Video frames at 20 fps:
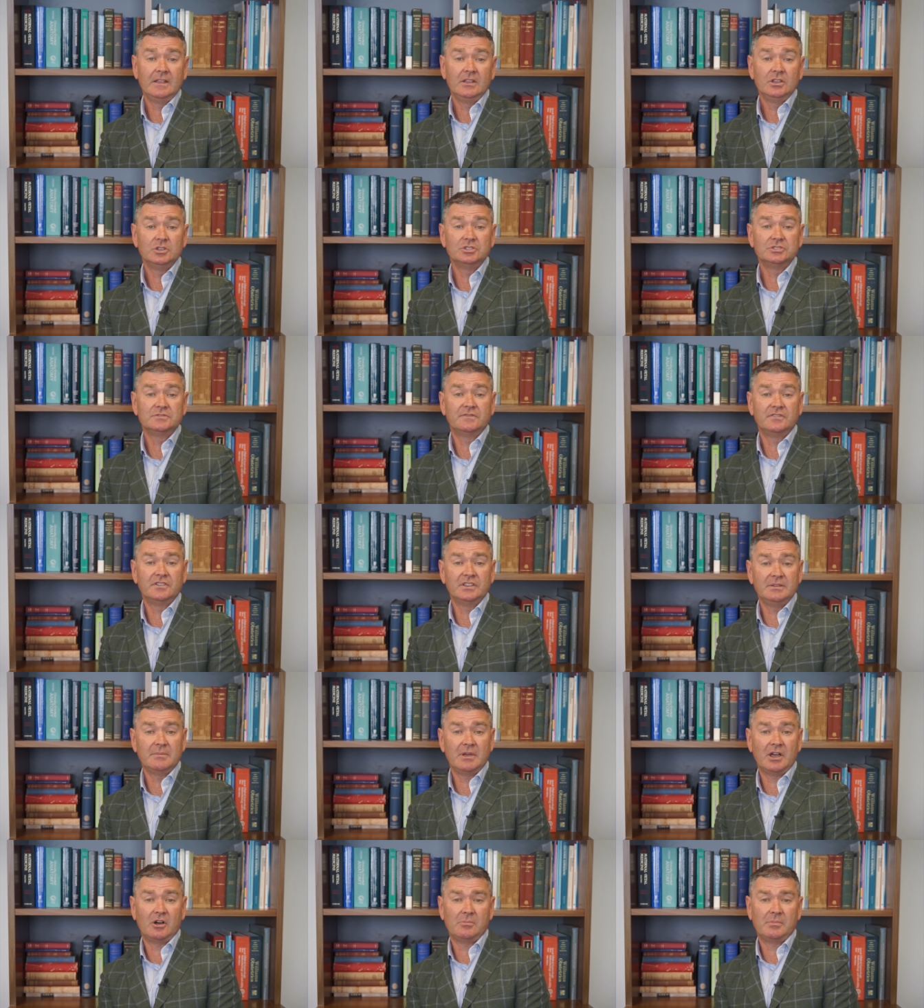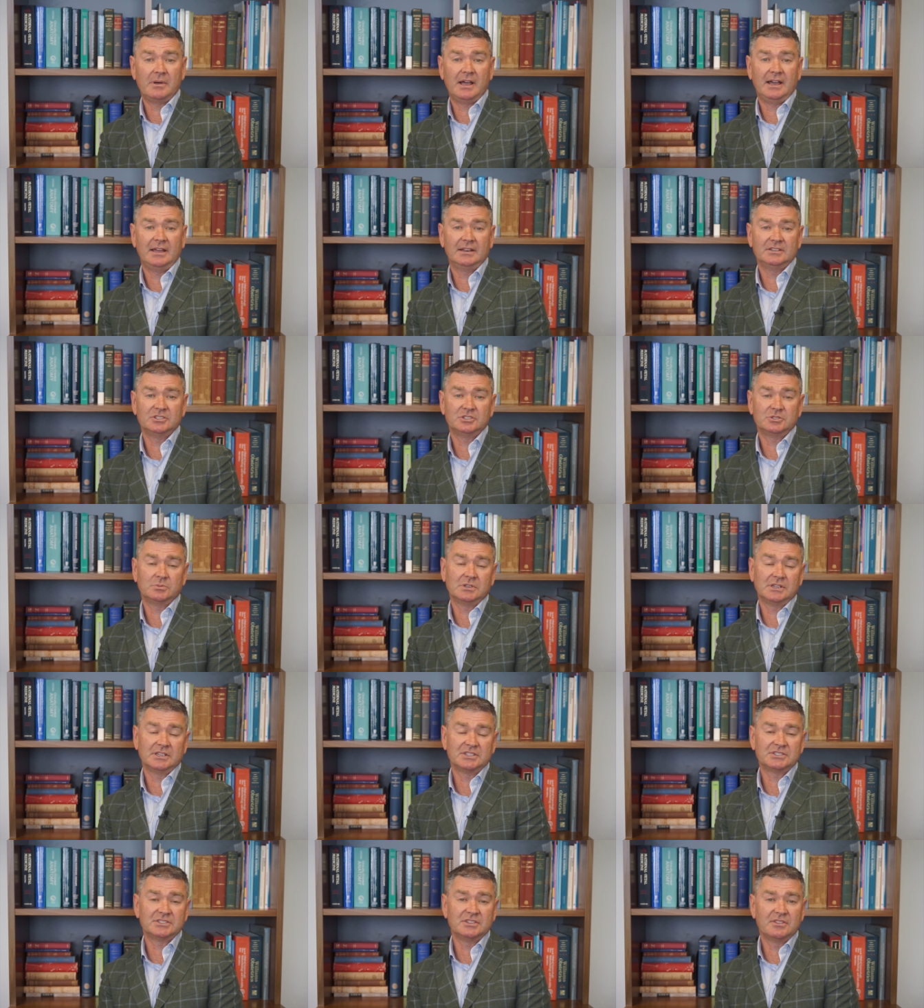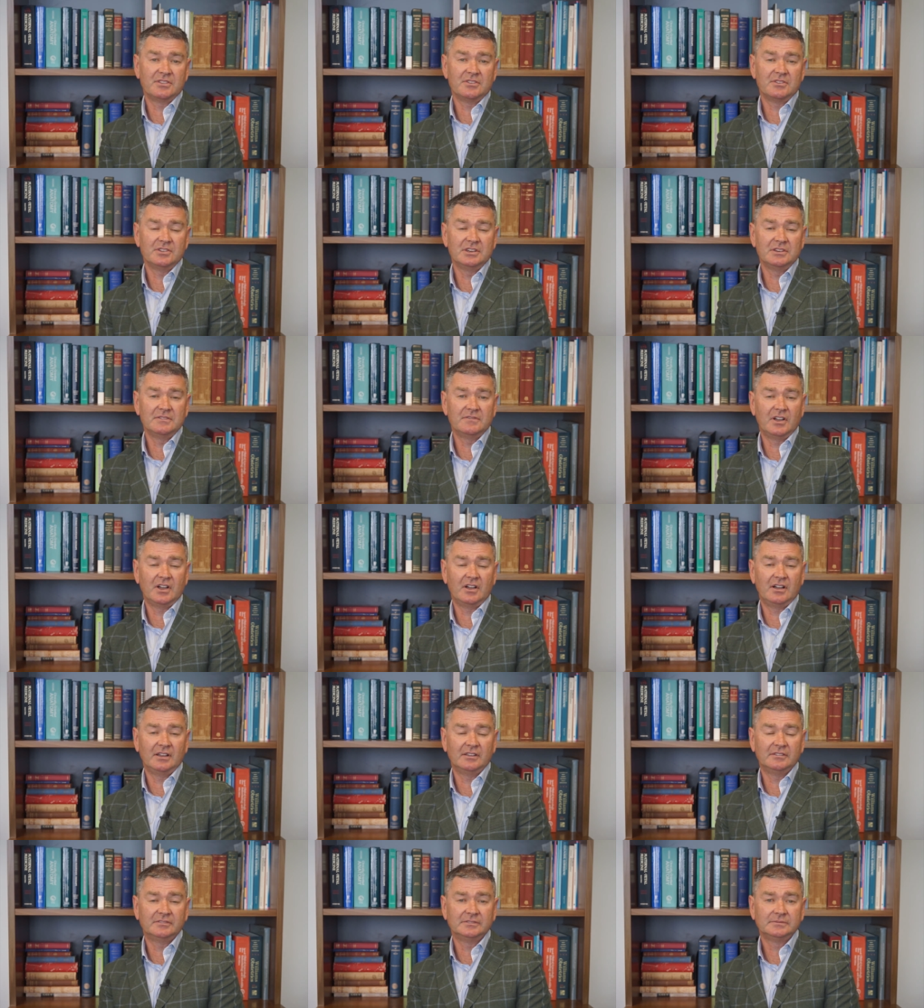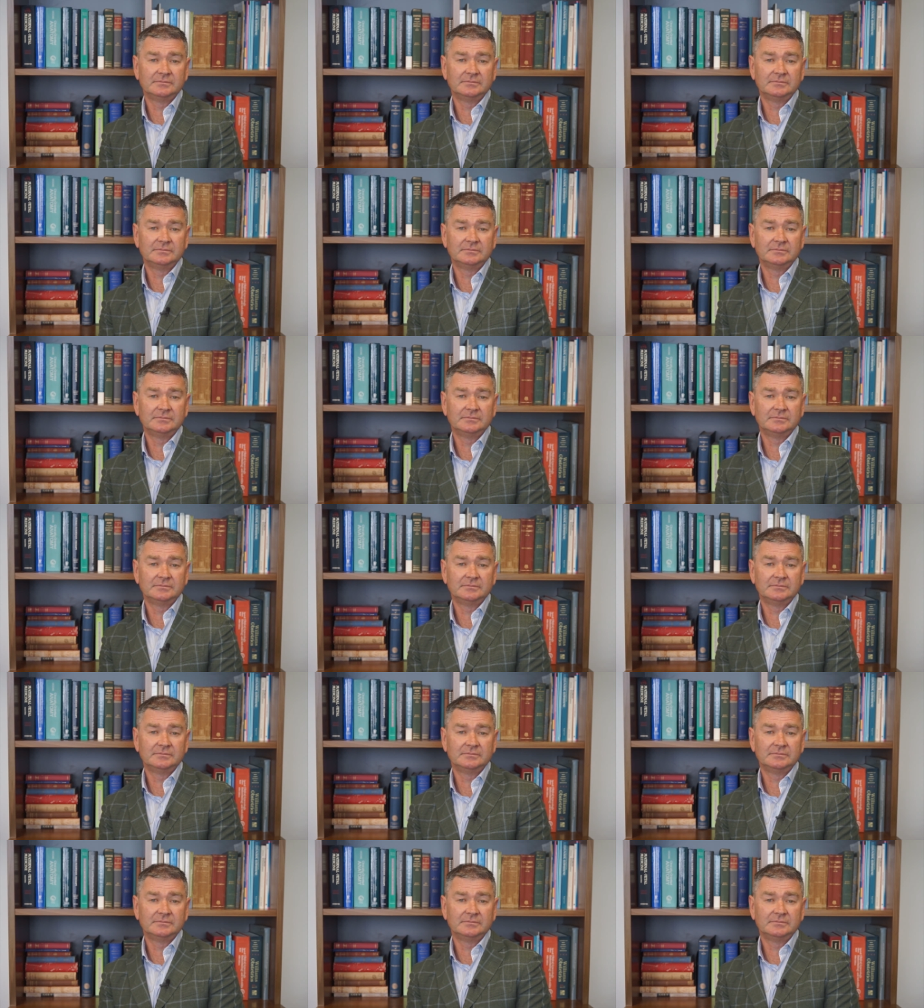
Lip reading: whose female partners were less than 35.